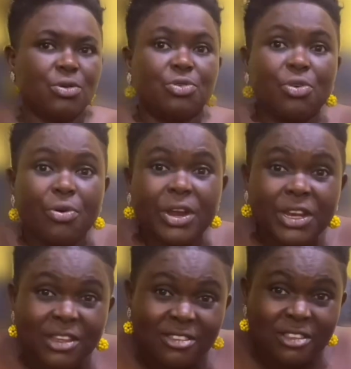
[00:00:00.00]

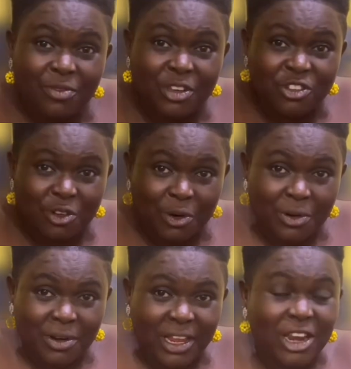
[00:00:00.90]
During this
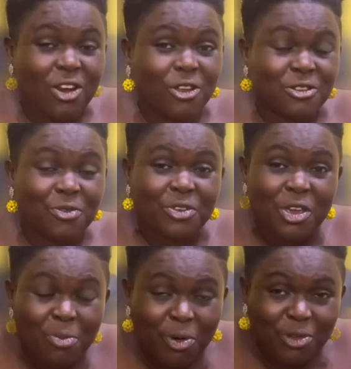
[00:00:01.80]
division, a lot of
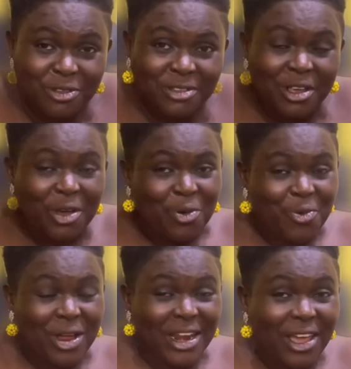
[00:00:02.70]
Igbos
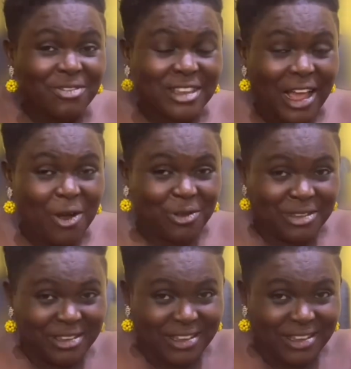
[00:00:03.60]
were left out